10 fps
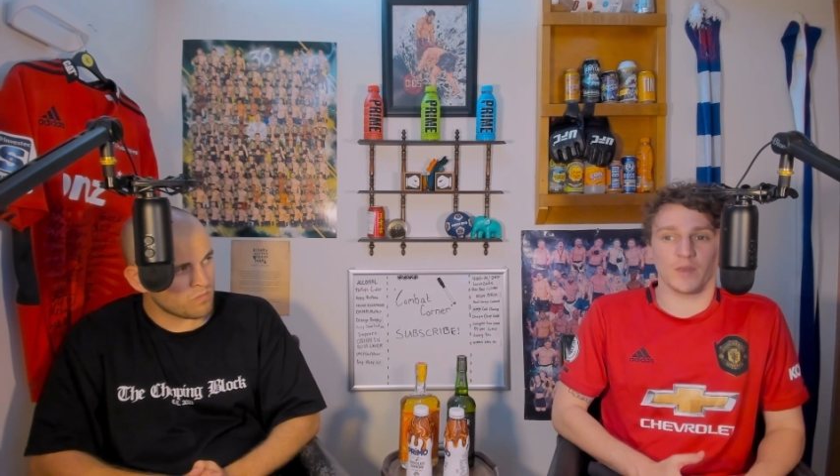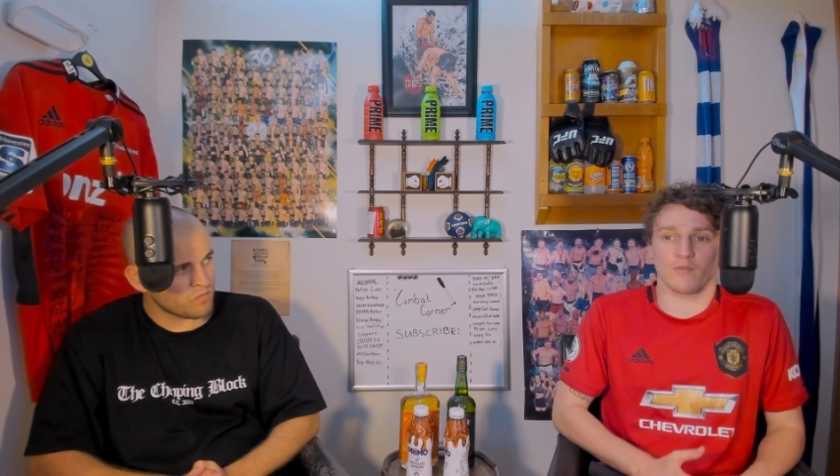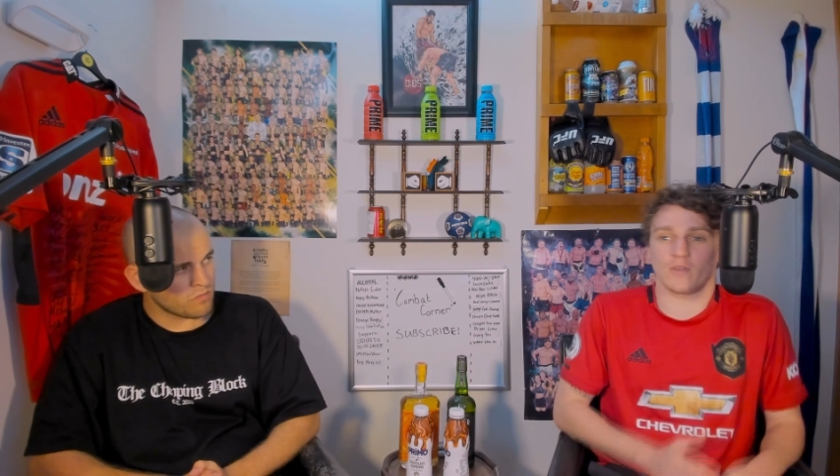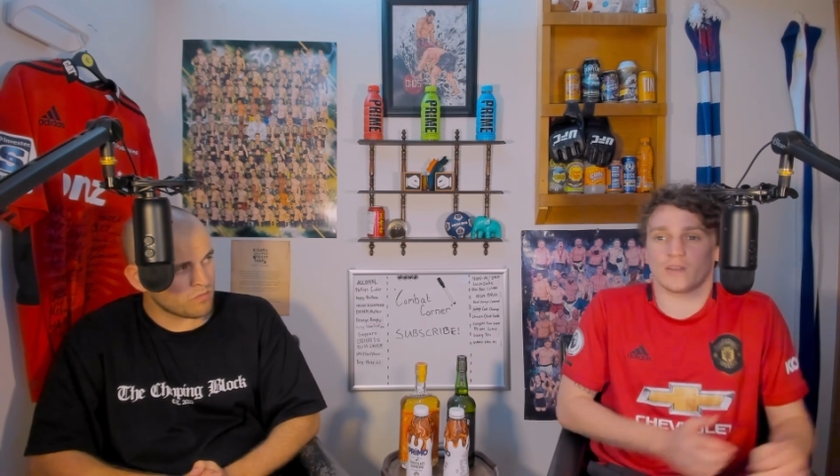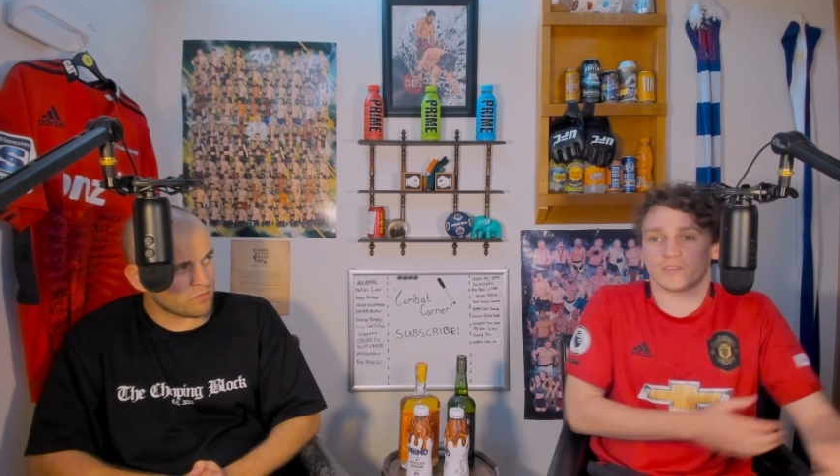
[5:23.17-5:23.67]
I
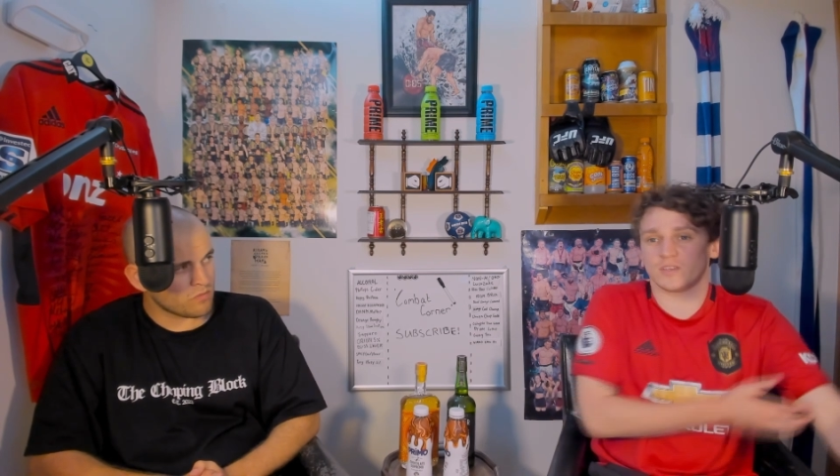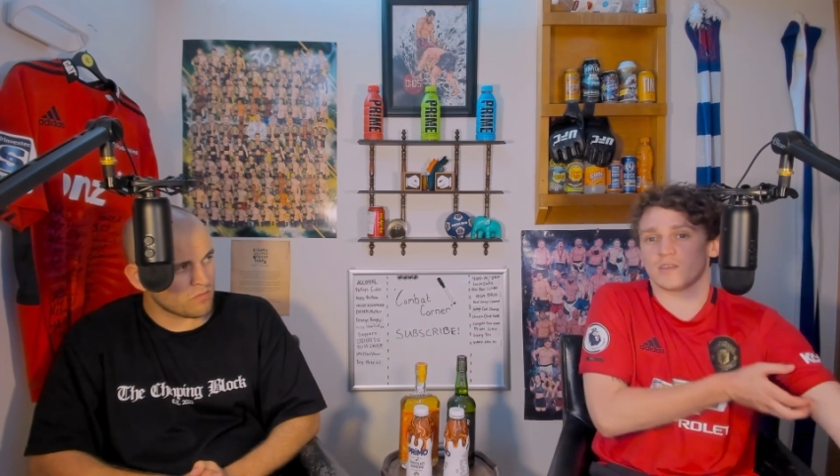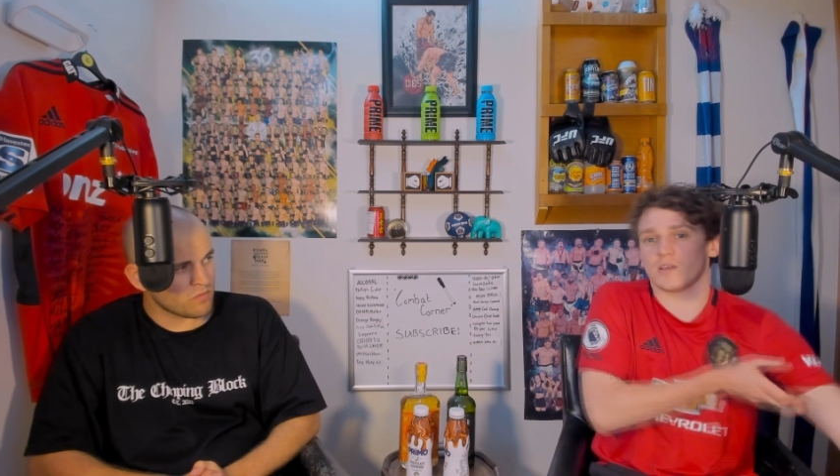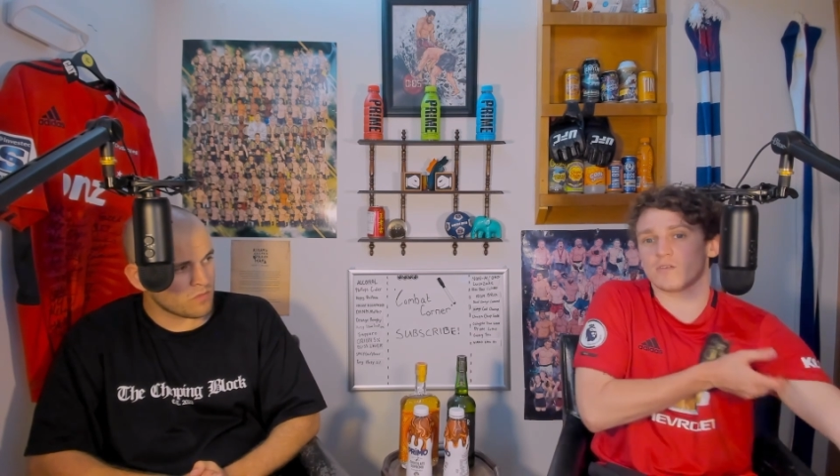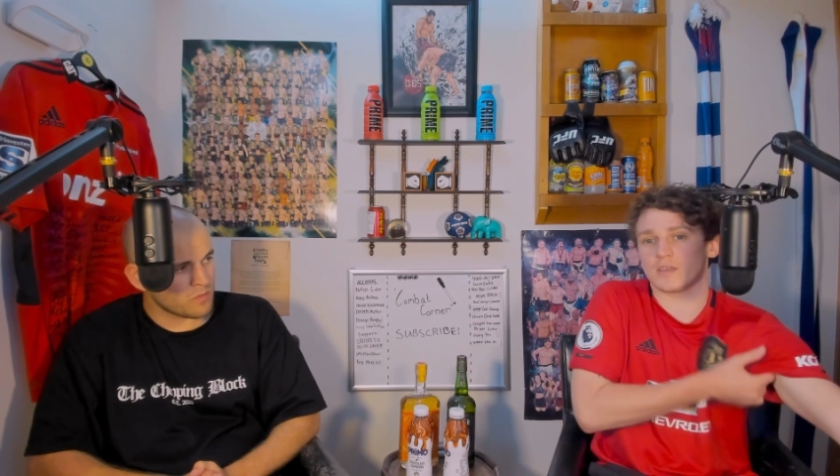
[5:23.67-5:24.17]
really see
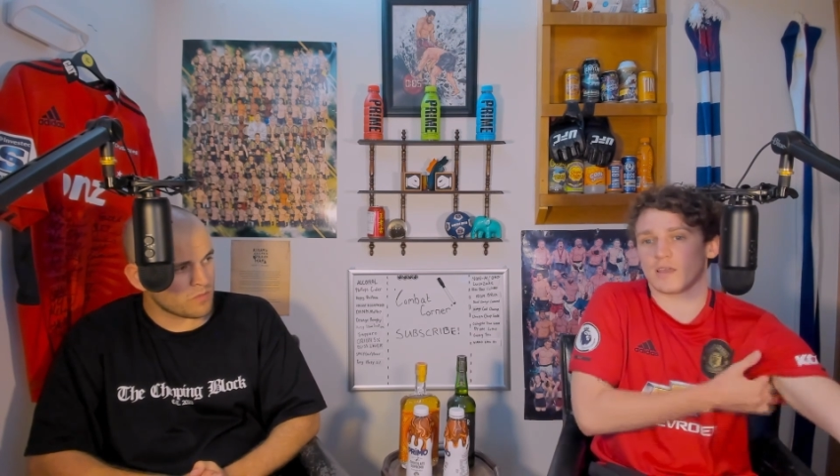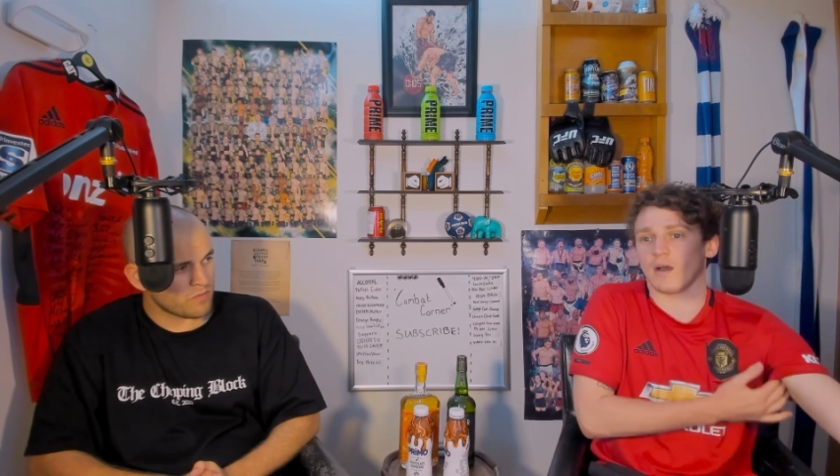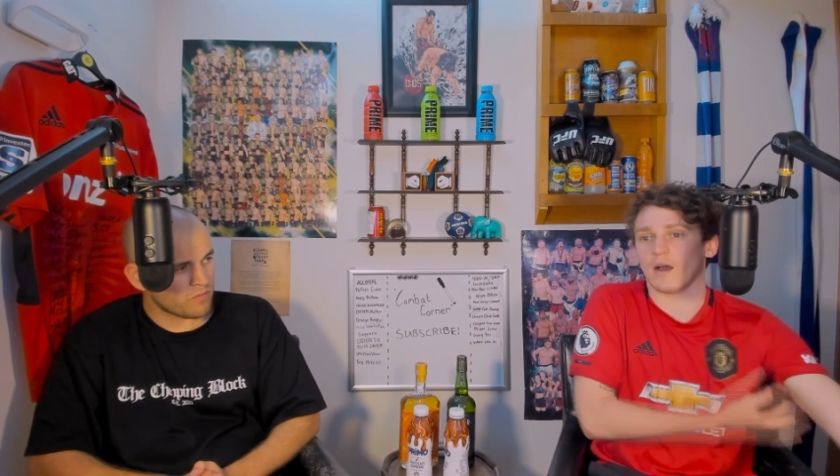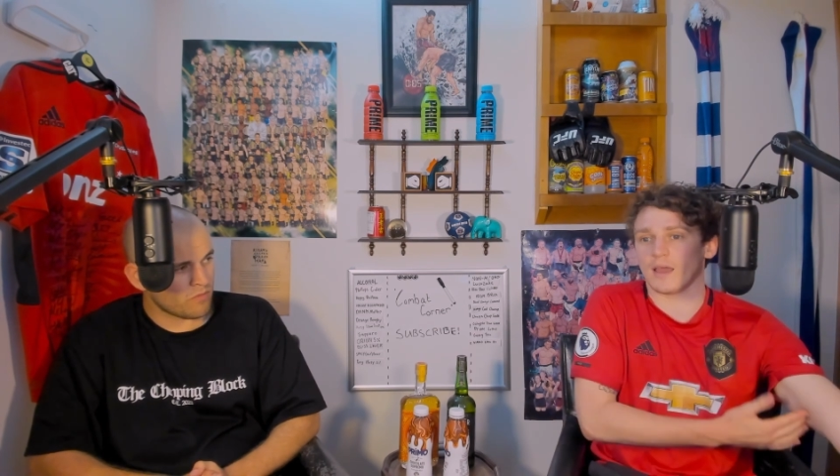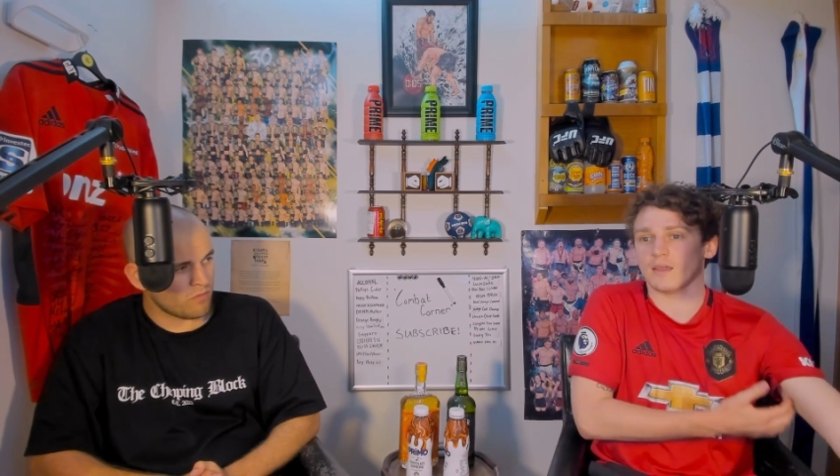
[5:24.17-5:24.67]
the only
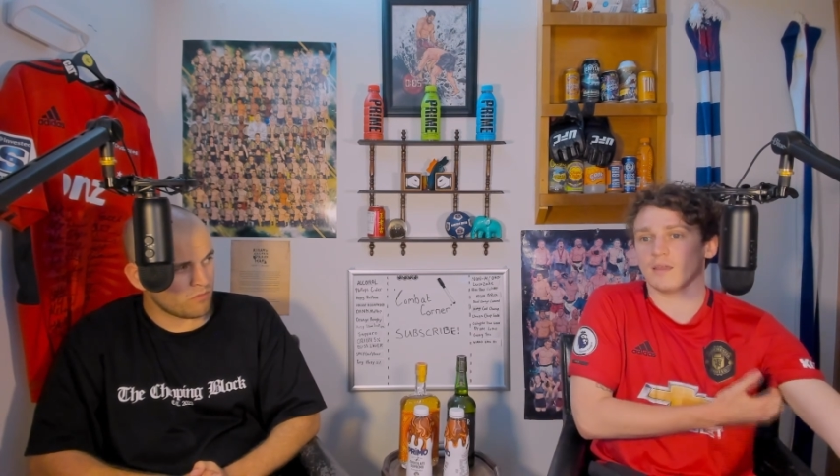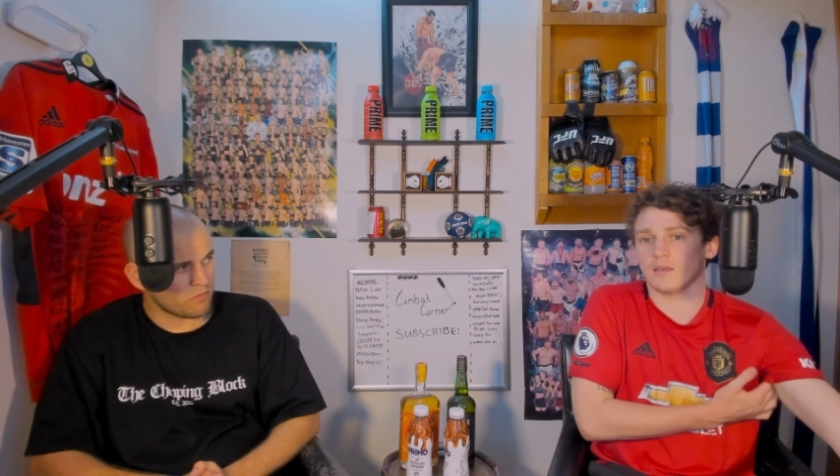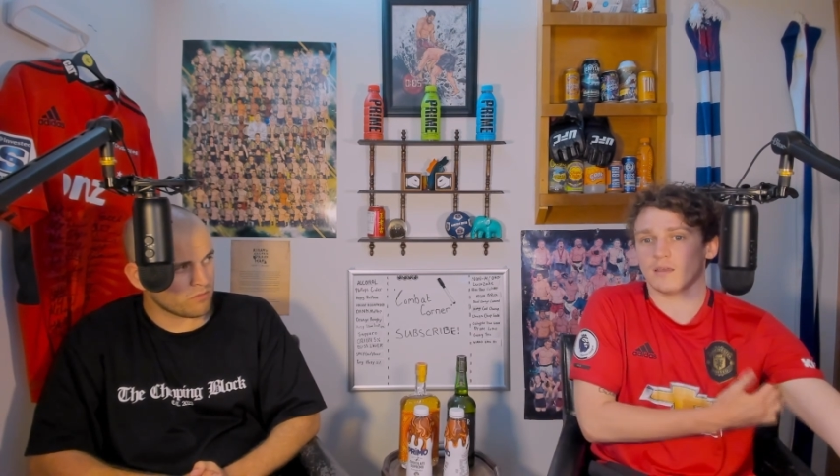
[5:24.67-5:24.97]
guy